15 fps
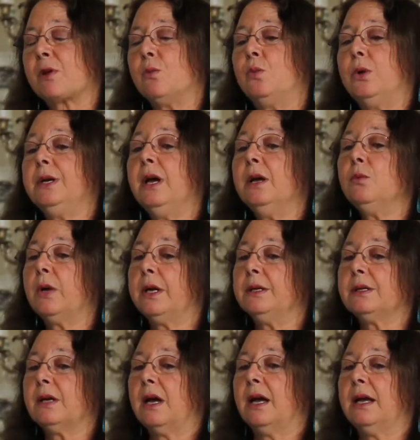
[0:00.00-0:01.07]
when I
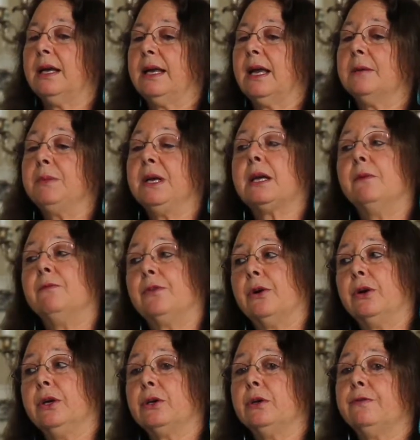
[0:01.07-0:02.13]
went, I had become
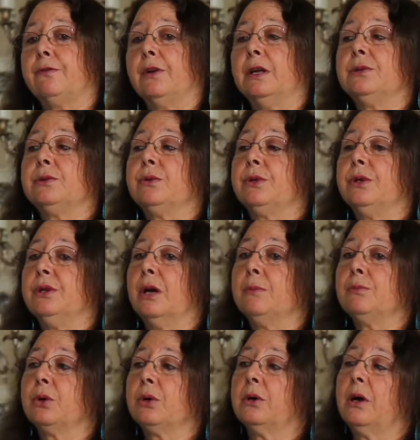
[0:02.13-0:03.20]
very good friends with a
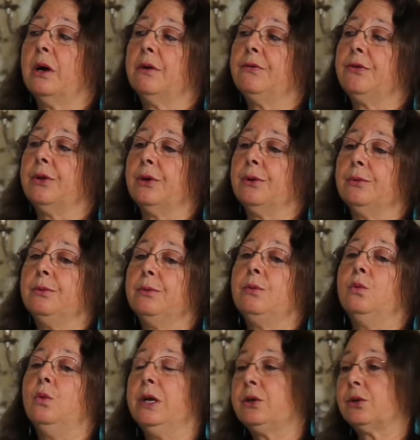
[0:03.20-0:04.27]
number of the
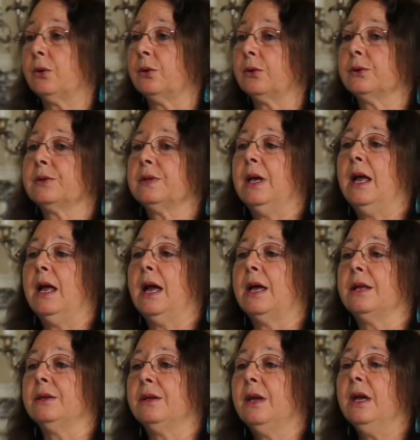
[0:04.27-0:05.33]
Huichols,
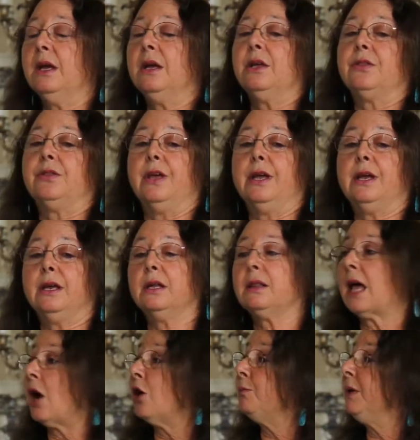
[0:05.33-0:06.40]
and they
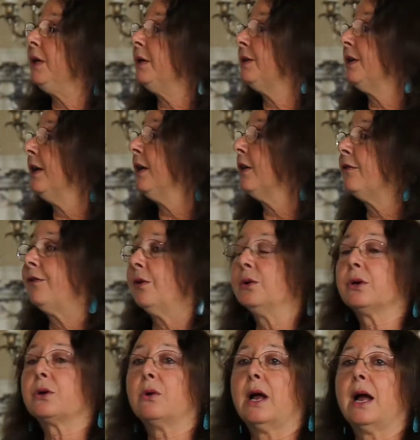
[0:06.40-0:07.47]
allowed me to take
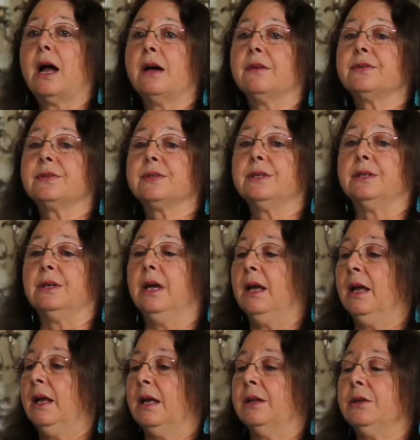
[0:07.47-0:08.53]
photographs, and
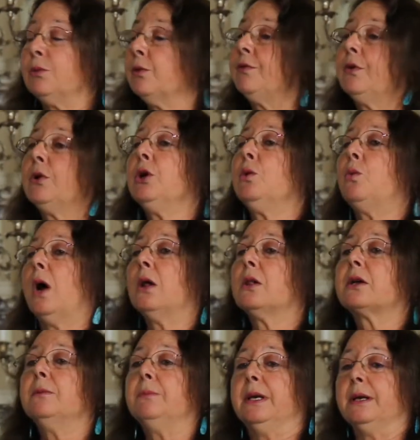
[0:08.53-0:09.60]
they were very
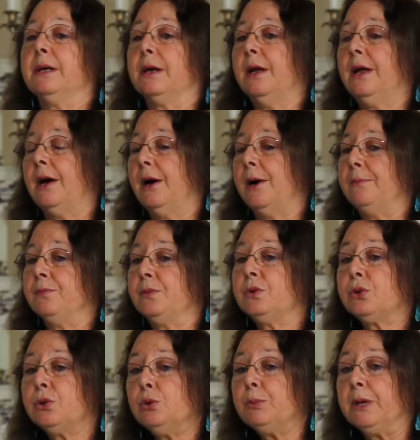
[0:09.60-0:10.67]
welcoming
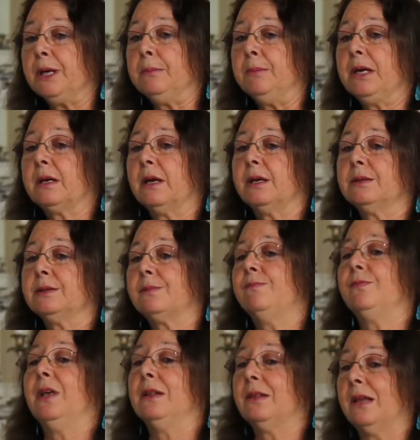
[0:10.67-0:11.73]
to me
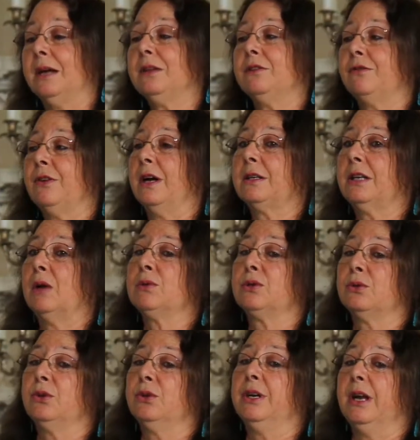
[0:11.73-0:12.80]
because they liked the fact I
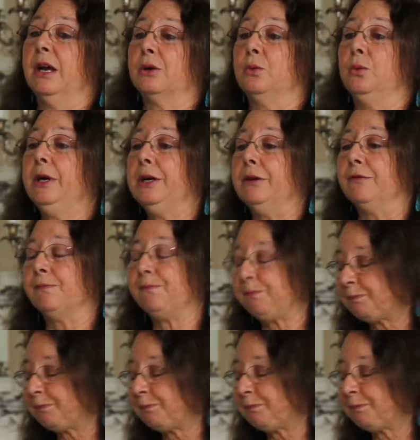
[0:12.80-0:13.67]
was learning how to weave.